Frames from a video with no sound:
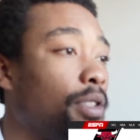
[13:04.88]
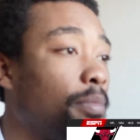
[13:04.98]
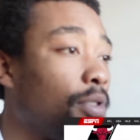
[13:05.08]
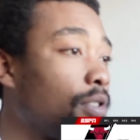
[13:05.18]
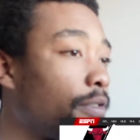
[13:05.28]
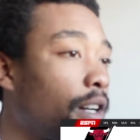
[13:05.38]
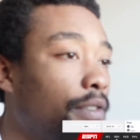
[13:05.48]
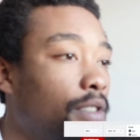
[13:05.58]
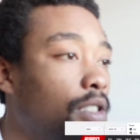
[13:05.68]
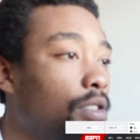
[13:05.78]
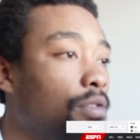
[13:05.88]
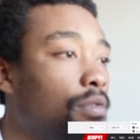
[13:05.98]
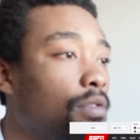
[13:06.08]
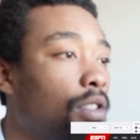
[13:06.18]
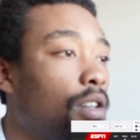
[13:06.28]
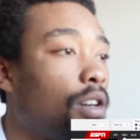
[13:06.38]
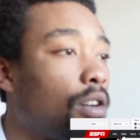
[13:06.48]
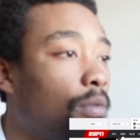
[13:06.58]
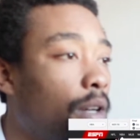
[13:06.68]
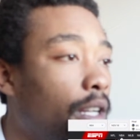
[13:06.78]
the Bulls are 5-2
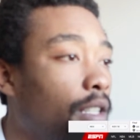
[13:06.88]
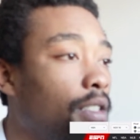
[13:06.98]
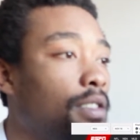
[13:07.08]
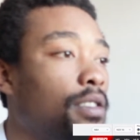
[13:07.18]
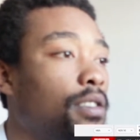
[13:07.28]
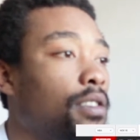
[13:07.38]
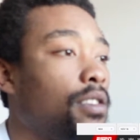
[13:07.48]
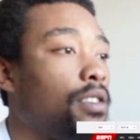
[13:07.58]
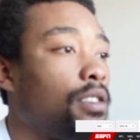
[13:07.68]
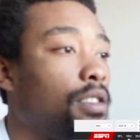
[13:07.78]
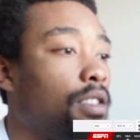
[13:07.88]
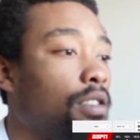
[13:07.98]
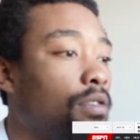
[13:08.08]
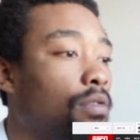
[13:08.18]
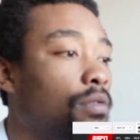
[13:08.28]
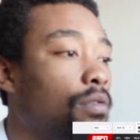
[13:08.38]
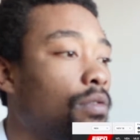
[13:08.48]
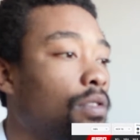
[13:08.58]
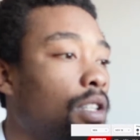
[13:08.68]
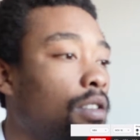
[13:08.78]
away. I
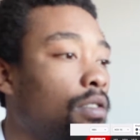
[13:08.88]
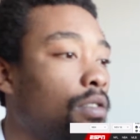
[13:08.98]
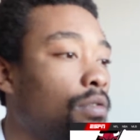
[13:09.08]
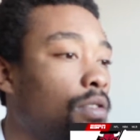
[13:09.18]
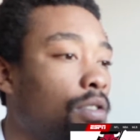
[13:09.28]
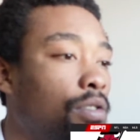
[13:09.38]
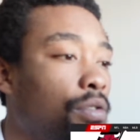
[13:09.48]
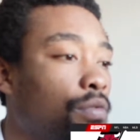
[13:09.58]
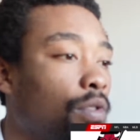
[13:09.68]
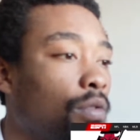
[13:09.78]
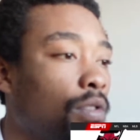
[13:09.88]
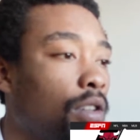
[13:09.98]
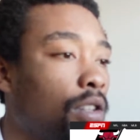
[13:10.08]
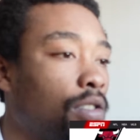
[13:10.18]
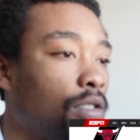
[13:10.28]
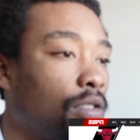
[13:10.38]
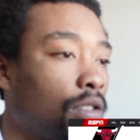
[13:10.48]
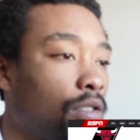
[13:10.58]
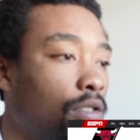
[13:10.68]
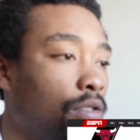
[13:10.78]
don't know who their 2 road losses
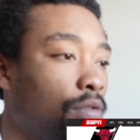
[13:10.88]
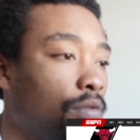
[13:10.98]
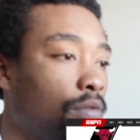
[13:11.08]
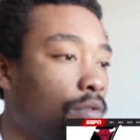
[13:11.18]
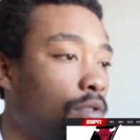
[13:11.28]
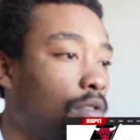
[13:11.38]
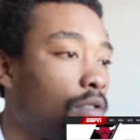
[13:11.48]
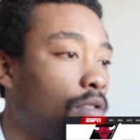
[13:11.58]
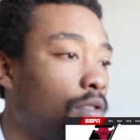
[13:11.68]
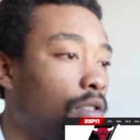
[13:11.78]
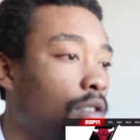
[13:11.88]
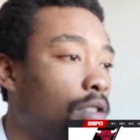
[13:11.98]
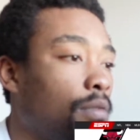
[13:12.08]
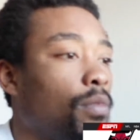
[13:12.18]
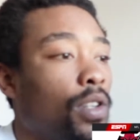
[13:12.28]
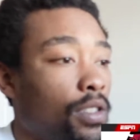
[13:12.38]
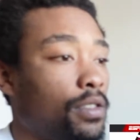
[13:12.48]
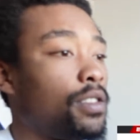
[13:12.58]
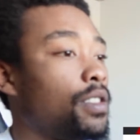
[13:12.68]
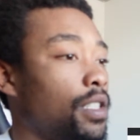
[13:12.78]
are to. One
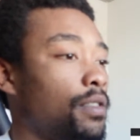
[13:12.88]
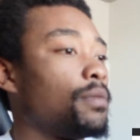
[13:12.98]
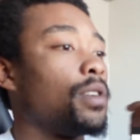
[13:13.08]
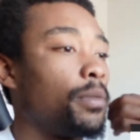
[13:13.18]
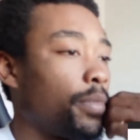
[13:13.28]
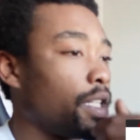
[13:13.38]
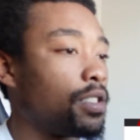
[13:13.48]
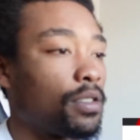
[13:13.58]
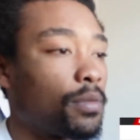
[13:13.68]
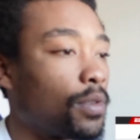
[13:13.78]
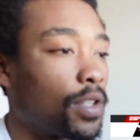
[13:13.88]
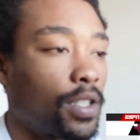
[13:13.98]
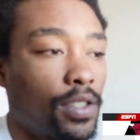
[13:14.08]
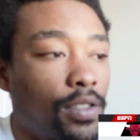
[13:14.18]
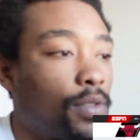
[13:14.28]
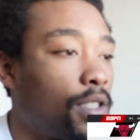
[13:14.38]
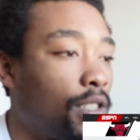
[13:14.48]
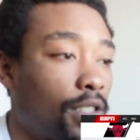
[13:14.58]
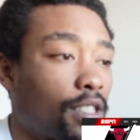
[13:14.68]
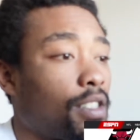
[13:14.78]
being to the Warriors, which
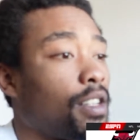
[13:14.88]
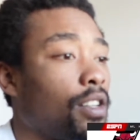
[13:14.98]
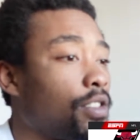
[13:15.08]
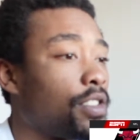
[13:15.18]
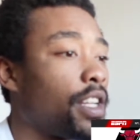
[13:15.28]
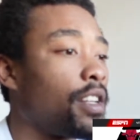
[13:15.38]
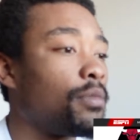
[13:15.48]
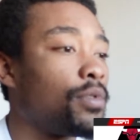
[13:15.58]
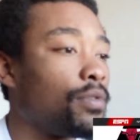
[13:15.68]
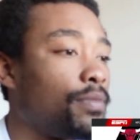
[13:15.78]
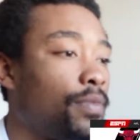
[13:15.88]
is understandable,